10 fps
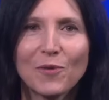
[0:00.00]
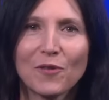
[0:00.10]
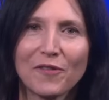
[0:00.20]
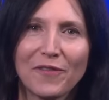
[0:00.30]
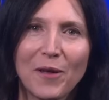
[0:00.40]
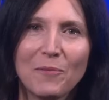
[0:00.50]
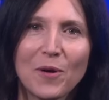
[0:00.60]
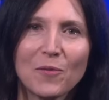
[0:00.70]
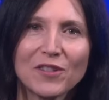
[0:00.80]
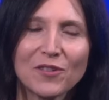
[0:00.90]
of them,
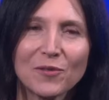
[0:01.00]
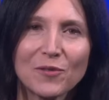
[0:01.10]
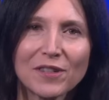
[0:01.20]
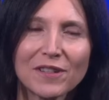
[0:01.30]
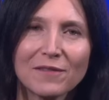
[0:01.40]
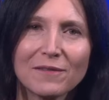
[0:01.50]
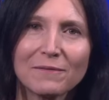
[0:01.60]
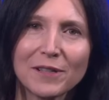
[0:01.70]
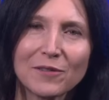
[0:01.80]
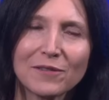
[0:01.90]
which
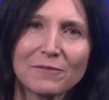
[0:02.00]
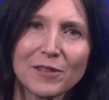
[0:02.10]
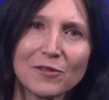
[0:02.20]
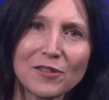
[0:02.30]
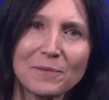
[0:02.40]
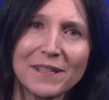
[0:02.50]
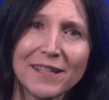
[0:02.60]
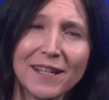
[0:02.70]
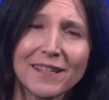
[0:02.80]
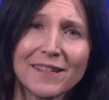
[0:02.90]
we ought to be
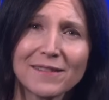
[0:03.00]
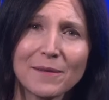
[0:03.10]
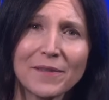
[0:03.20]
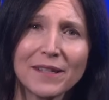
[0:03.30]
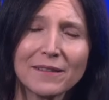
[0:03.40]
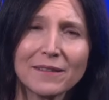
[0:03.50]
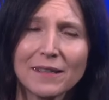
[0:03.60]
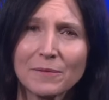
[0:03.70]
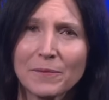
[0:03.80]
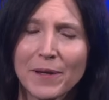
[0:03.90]
telling you something
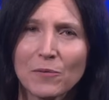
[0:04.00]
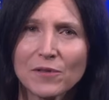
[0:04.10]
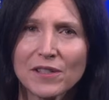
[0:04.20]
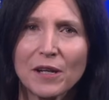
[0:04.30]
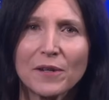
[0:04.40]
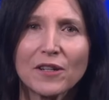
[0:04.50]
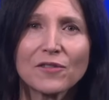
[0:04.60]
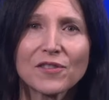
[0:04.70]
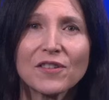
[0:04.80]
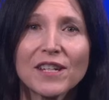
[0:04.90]
about what's going on.
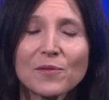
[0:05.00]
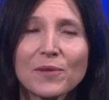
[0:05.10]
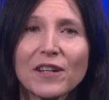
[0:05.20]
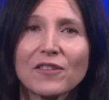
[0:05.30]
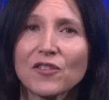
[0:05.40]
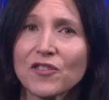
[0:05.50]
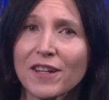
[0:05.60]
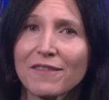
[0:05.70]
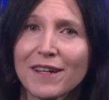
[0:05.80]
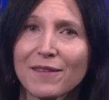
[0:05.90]
So next we're going to
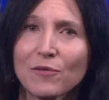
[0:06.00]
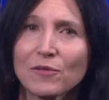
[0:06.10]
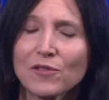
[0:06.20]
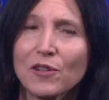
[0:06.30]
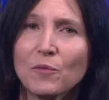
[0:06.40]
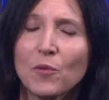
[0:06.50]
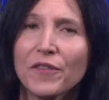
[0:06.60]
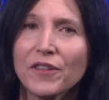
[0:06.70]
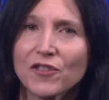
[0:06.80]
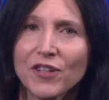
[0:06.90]
share our thoughts on what
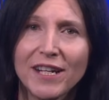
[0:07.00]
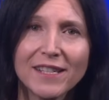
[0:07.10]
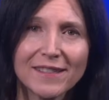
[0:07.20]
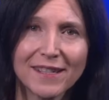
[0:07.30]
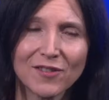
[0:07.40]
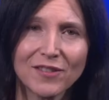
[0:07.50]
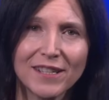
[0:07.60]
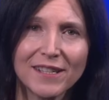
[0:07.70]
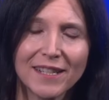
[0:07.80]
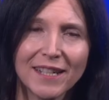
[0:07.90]
the charts actually
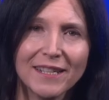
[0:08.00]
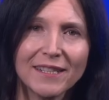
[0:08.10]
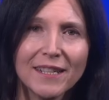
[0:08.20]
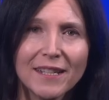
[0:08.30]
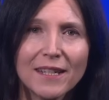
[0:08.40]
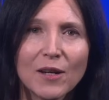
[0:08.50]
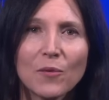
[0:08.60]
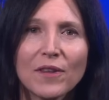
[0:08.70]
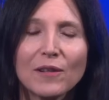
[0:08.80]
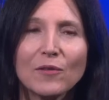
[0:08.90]
indicate
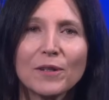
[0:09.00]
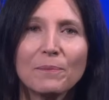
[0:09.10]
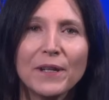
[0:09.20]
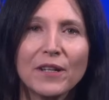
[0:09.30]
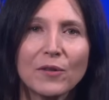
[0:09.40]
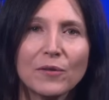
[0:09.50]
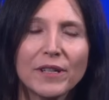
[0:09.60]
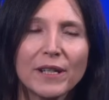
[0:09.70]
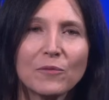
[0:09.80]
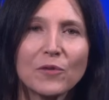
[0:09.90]
with a look at
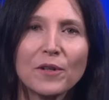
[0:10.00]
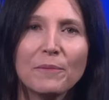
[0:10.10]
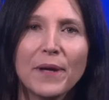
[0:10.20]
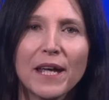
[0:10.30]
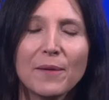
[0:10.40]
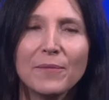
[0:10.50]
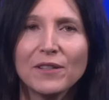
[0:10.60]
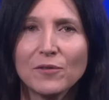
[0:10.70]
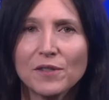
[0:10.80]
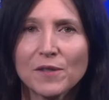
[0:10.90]
Bitcoin, and we'll compare
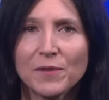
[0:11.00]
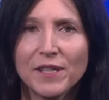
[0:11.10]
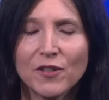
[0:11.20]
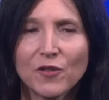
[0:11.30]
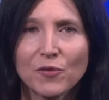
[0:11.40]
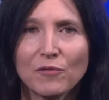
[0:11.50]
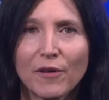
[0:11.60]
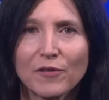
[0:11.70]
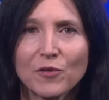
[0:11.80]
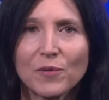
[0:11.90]
Bitcoin's potential
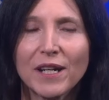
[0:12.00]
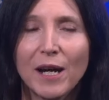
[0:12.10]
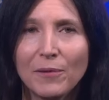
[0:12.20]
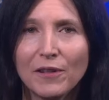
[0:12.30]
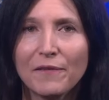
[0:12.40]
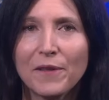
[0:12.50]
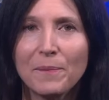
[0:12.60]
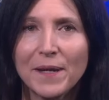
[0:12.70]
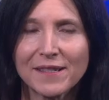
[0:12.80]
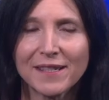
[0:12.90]
growth to a couple of the
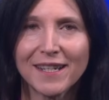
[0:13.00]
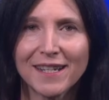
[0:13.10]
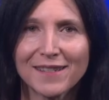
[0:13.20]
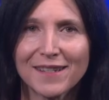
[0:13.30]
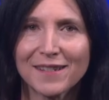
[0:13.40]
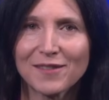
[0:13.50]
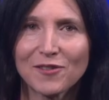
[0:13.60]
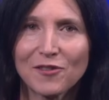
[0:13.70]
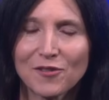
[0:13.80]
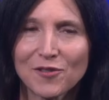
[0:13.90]
best ASX
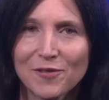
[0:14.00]
stocks.